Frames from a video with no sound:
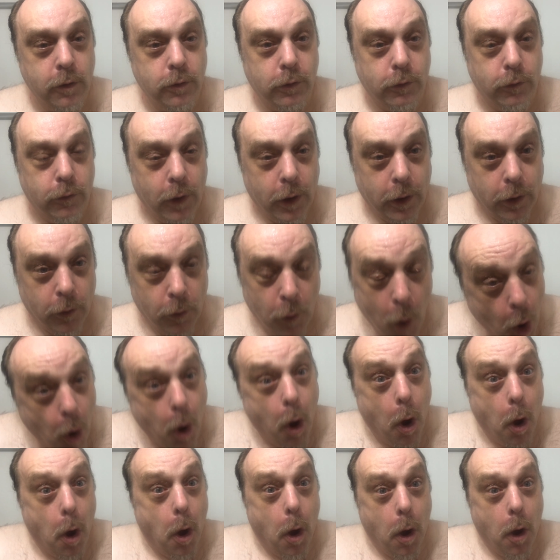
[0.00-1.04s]
She's like,
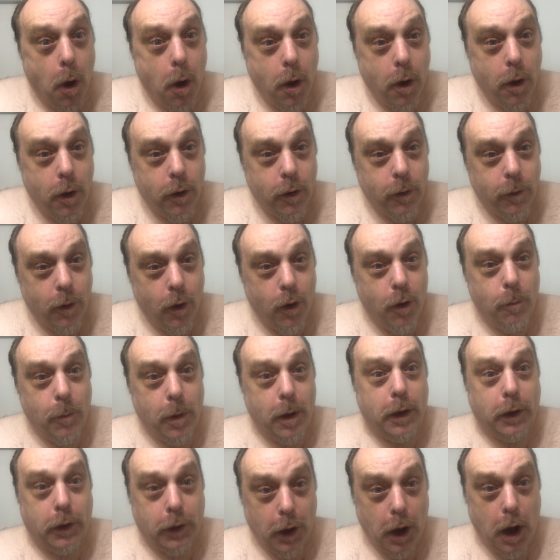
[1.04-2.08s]
oh
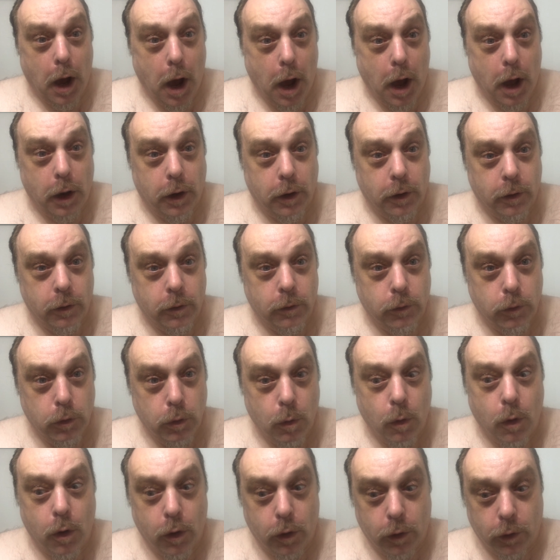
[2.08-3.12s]
my God,
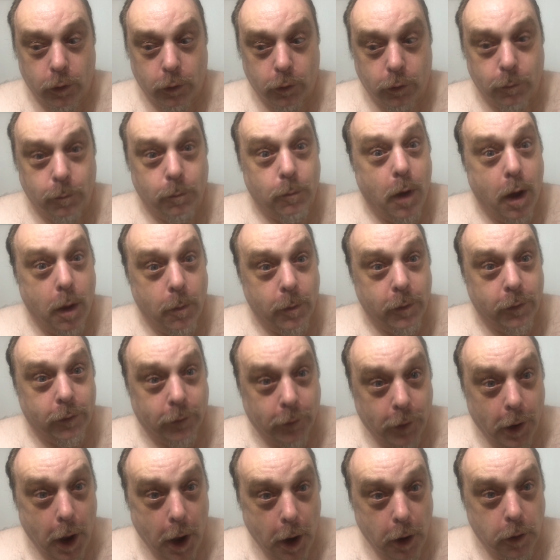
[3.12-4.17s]
you are Mama's
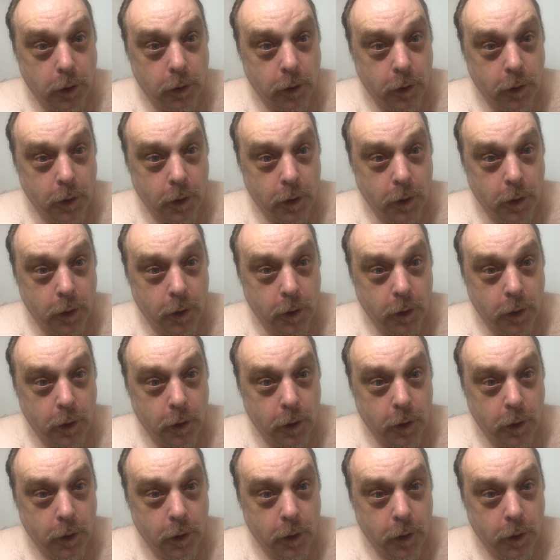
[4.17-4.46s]
dad?